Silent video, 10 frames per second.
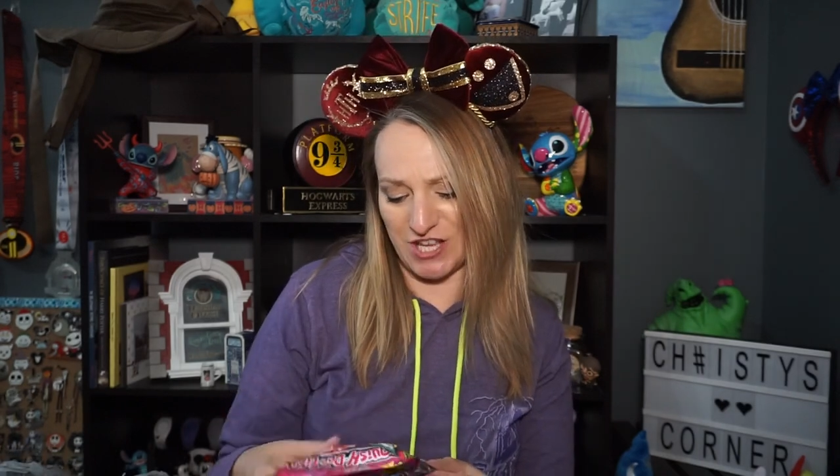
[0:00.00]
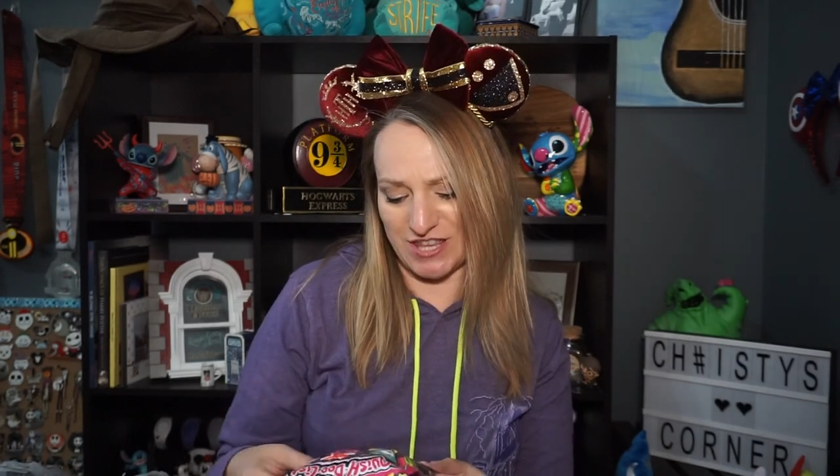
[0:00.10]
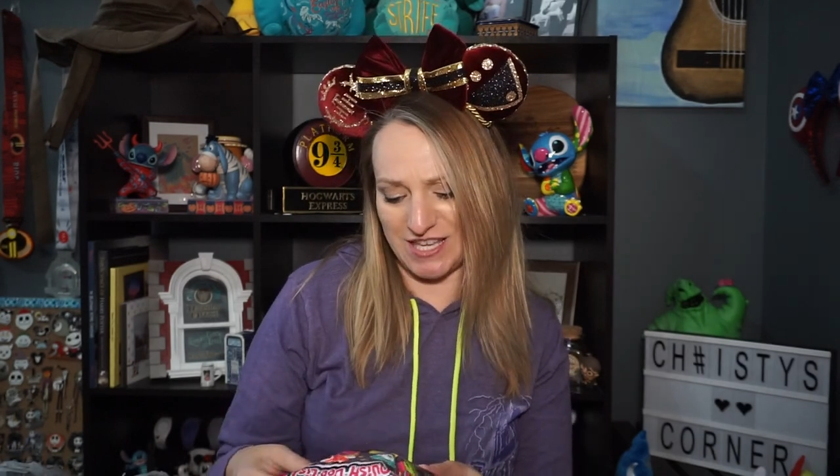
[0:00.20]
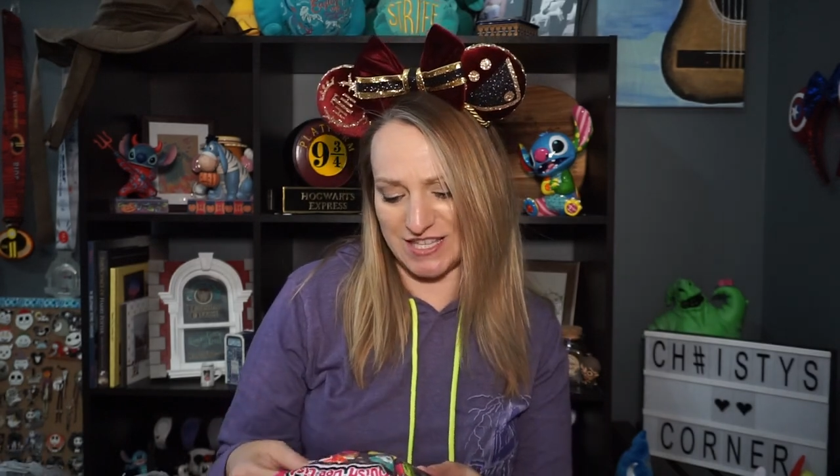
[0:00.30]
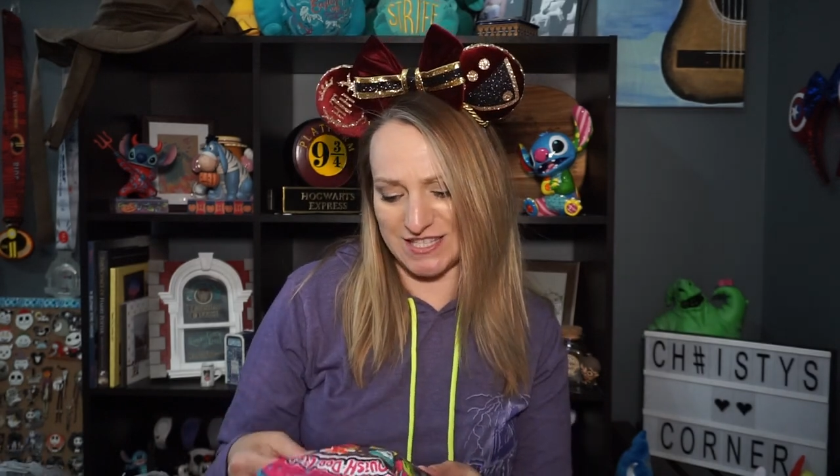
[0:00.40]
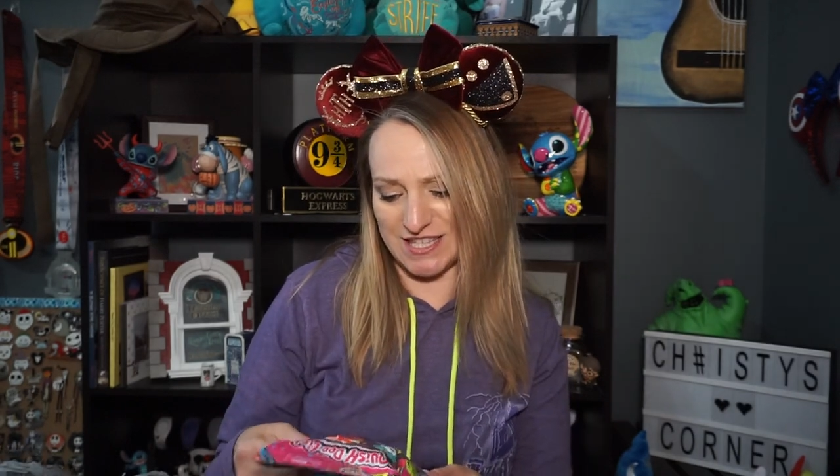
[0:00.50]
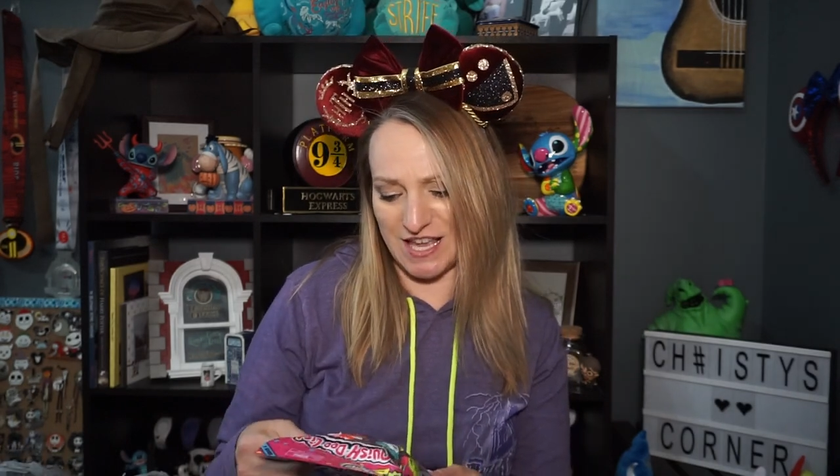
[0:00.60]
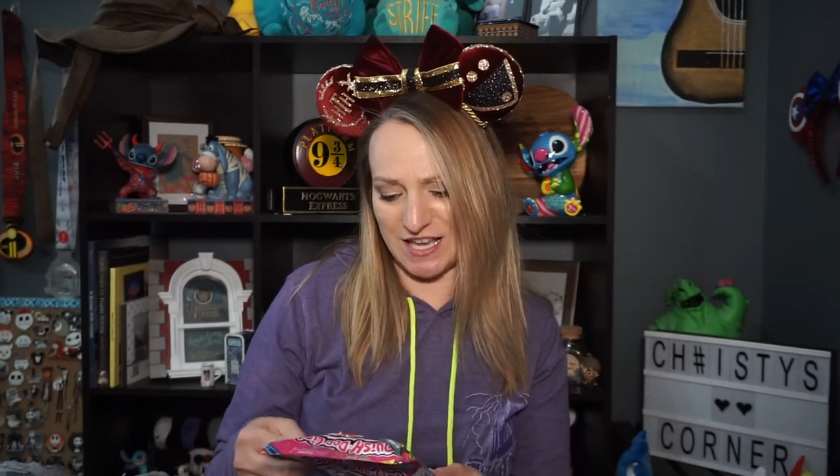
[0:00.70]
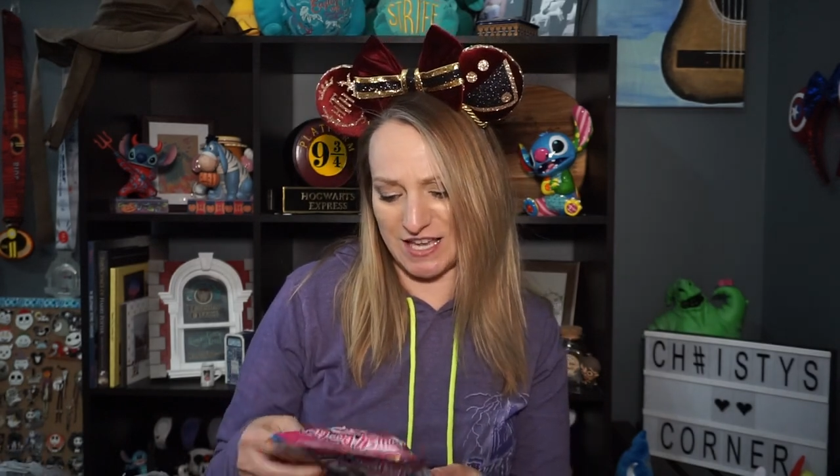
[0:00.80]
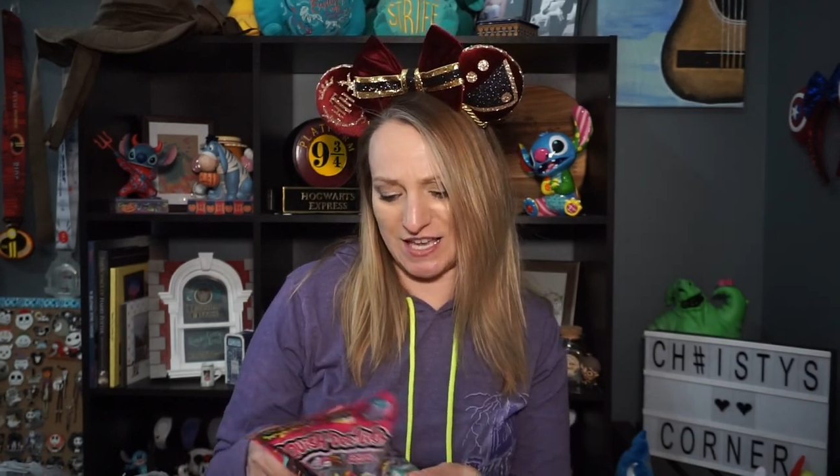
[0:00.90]
I think it's
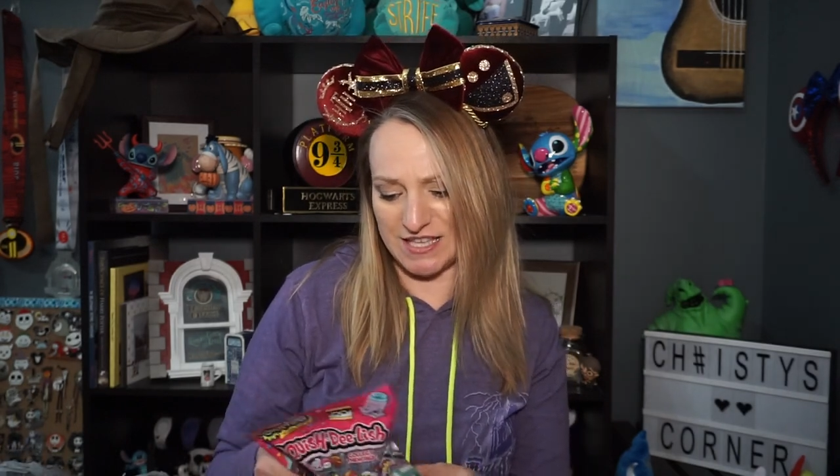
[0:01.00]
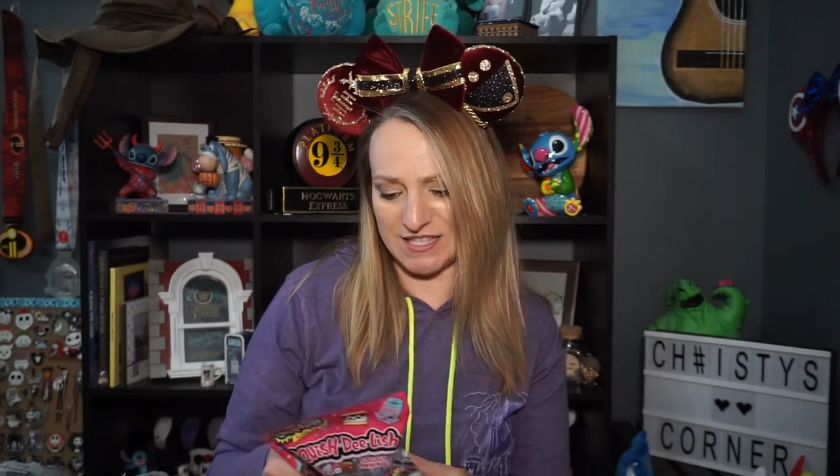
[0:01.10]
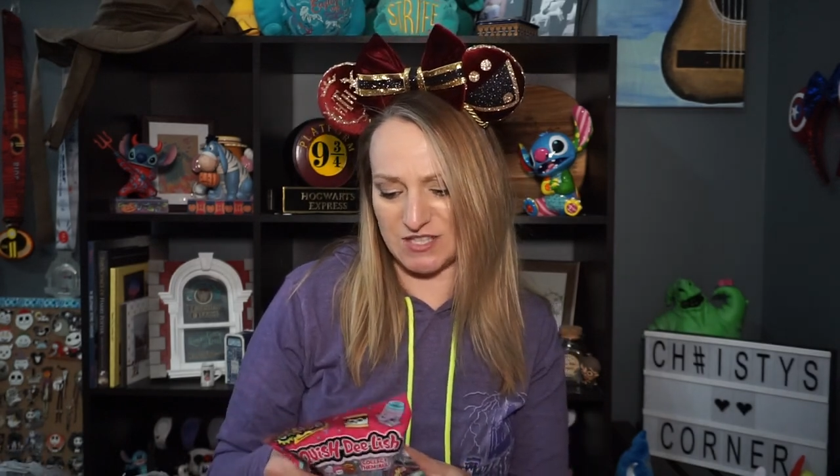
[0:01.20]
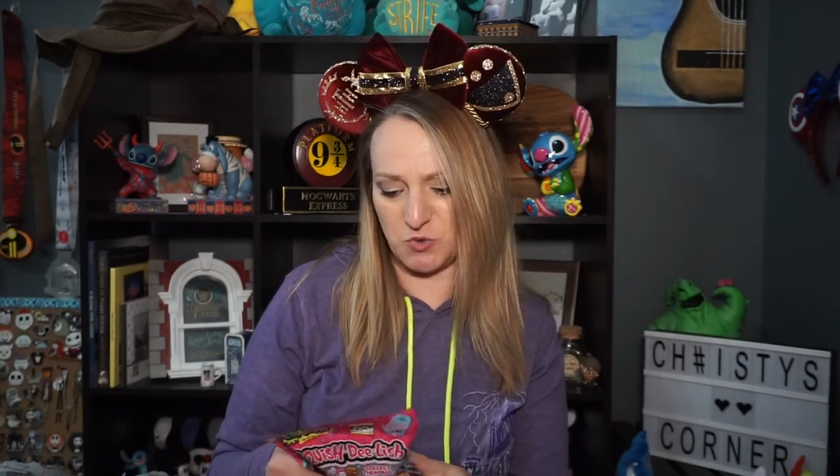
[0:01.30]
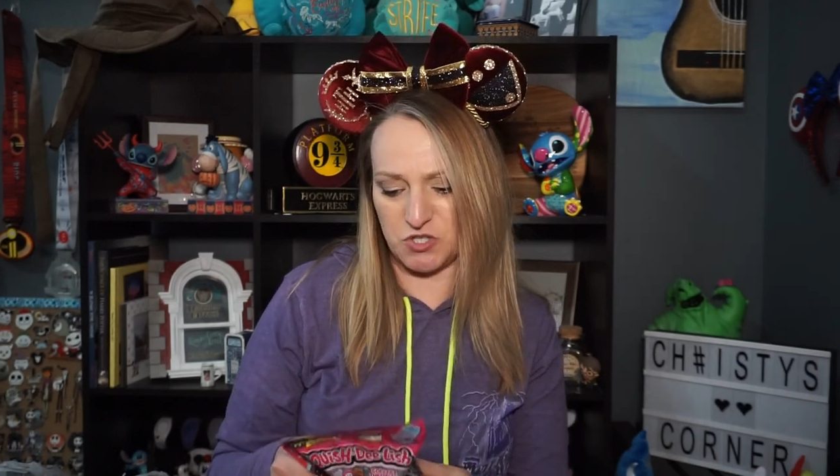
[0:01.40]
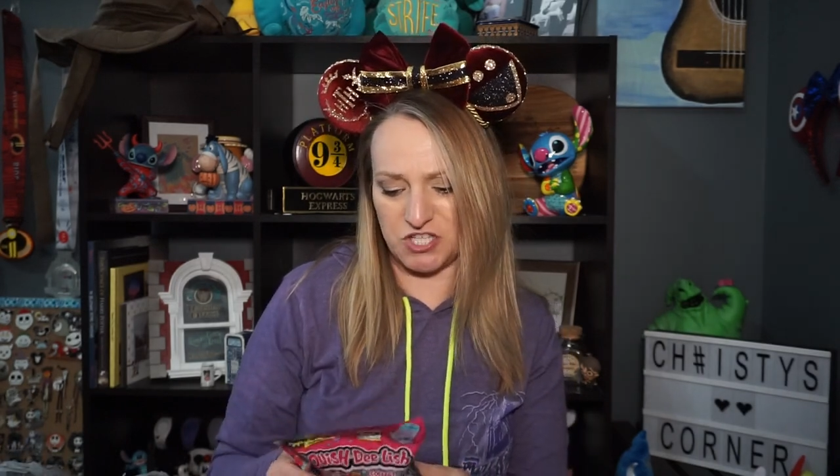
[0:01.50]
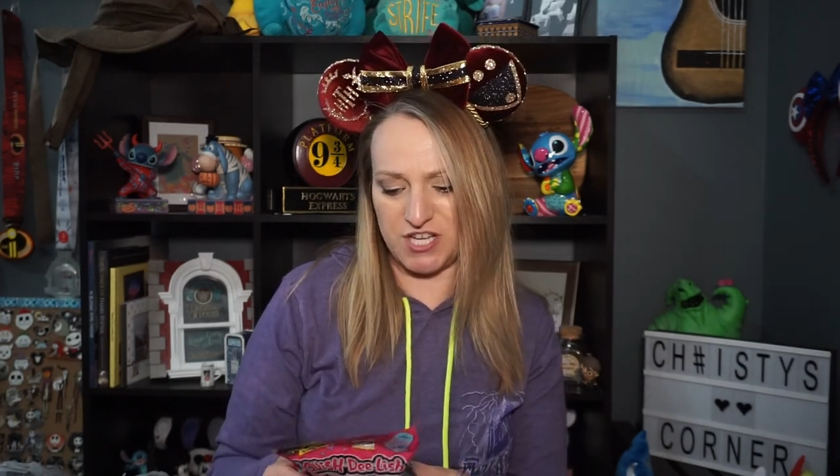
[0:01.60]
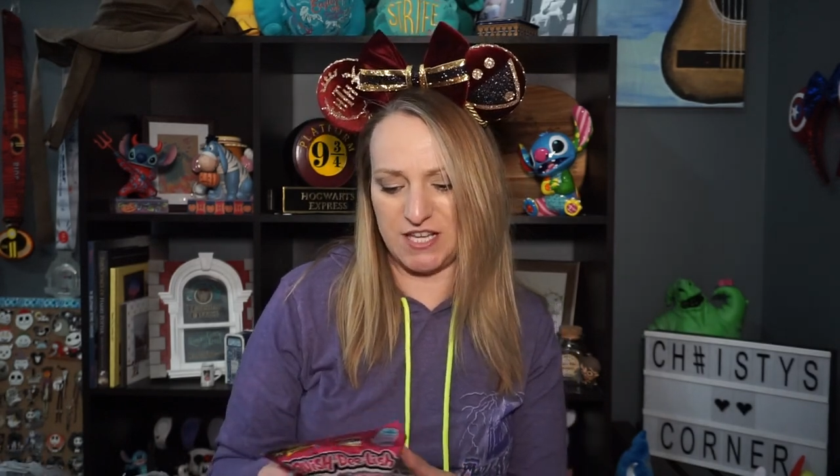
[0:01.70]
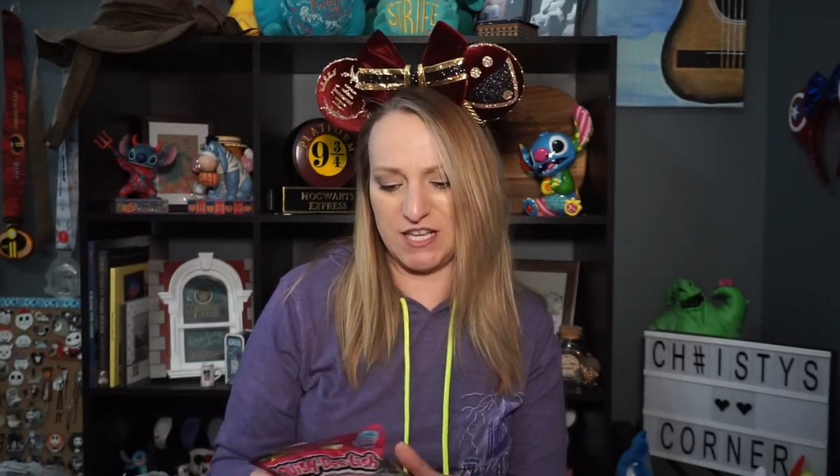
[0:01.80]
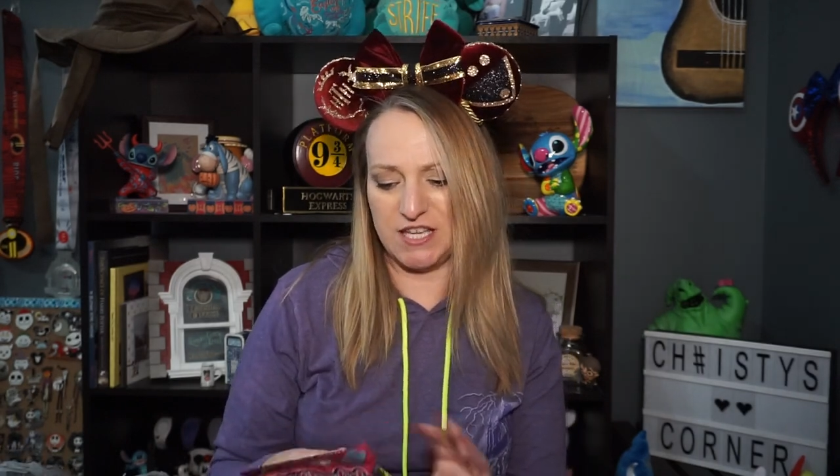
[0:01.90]
like a
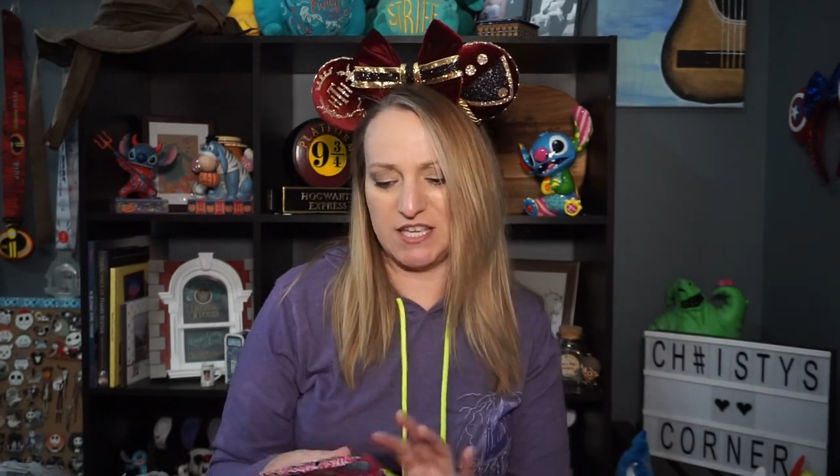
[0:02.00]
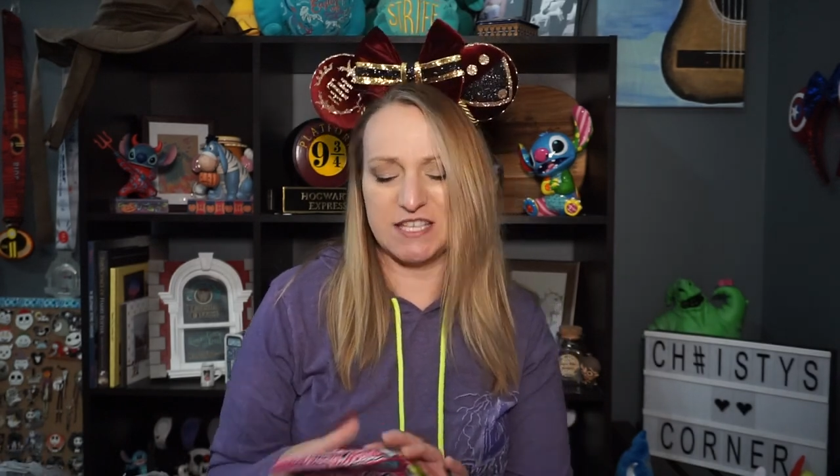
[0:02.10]
squishy